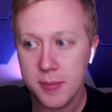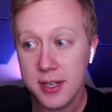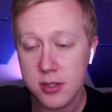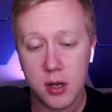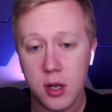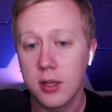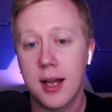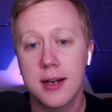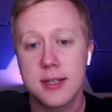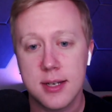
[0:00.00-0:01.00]
It is all
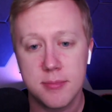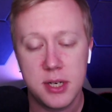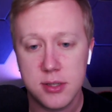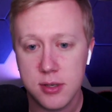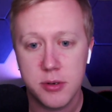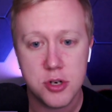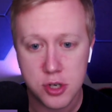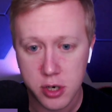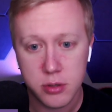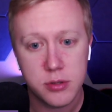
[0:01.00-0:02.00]
Locked On Minnesota
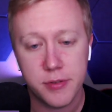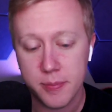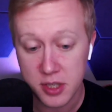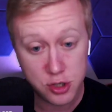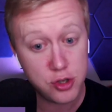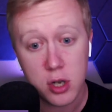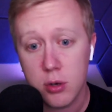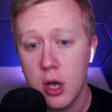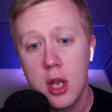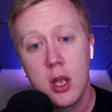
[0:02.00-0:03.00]
shows from this
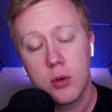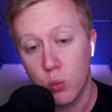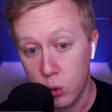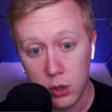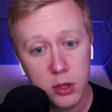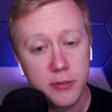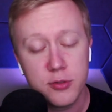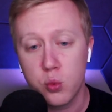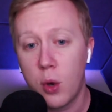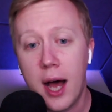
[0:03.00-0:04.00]
show, Wolves,
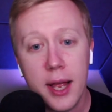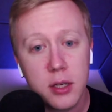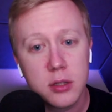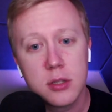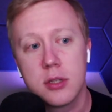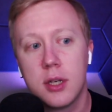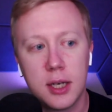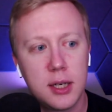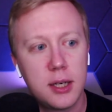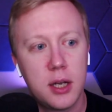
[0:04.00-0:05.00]
Wild,
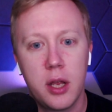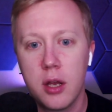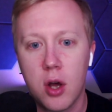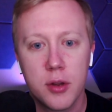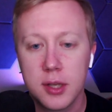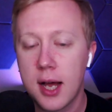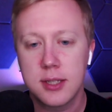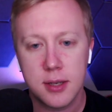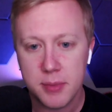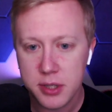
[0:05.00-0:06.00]
uh, all the Locked
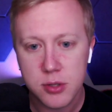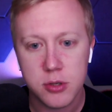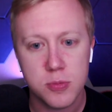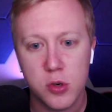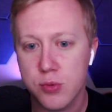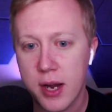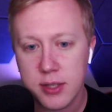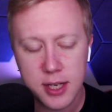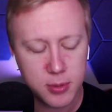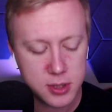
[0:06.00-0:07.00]
On Minnesota Sports
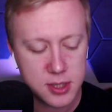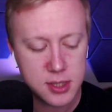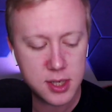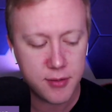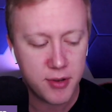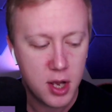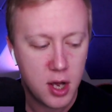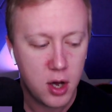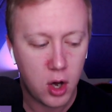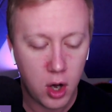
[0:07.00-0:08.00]
roundtables and stuff
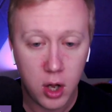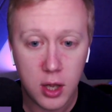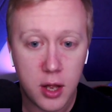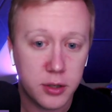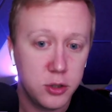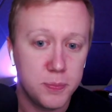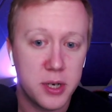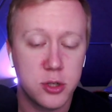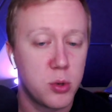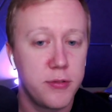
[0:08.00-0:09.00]
all on a loop in
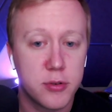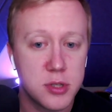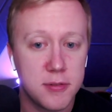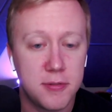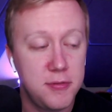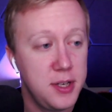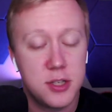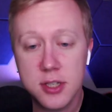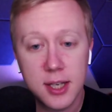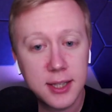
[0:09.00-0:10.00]
a 24 7 feed.
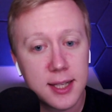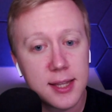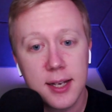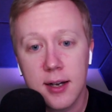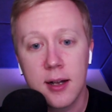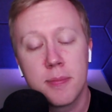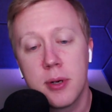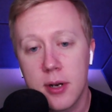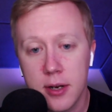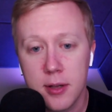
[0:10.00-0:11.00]
Just kick that thing on,
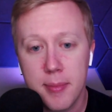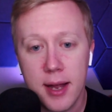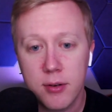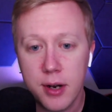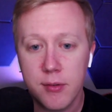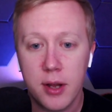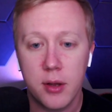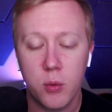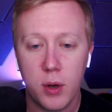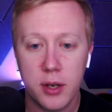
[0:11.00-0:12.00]
put it on in the background
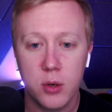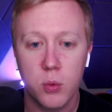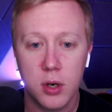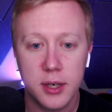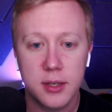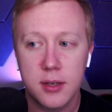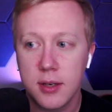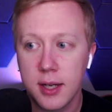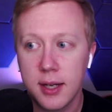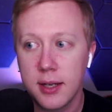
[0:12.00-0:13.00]
while you work,
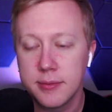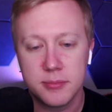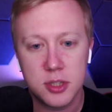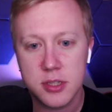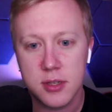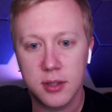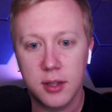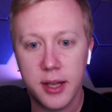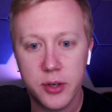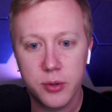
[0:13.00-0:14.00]
and uh, just
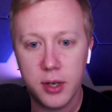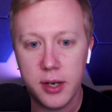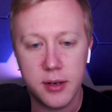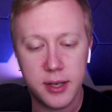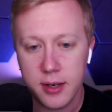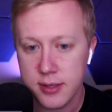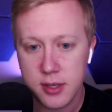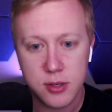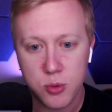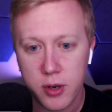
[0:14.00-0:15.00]
let her run. It is
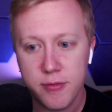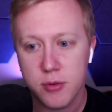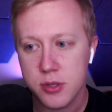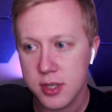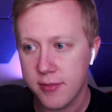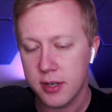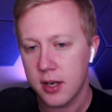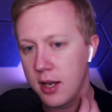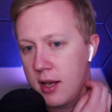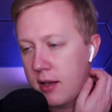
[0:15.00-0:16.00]
a 24 7
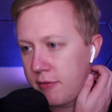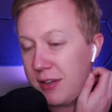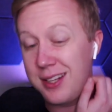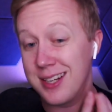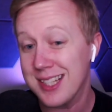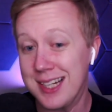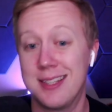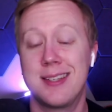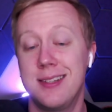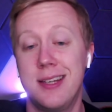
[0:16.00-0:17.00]
feed that is
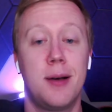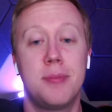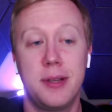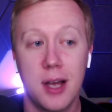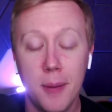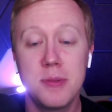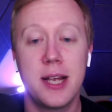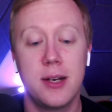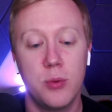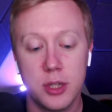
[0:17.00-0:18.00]
constantly up-
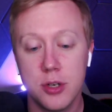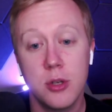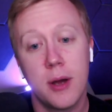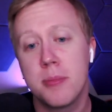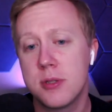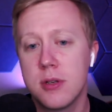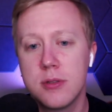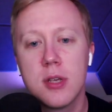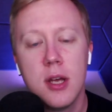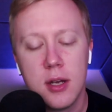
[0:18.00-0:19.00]
updated with the new
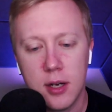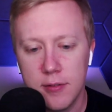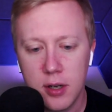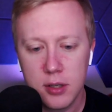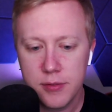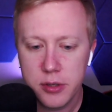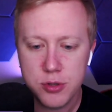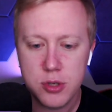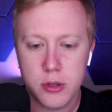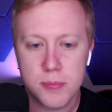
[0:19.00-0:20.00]
episodes of all of those
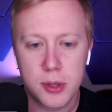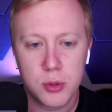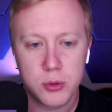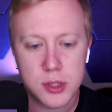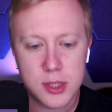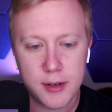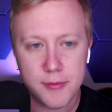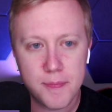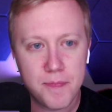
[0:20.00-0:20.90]
shows. Pretty cool stuff.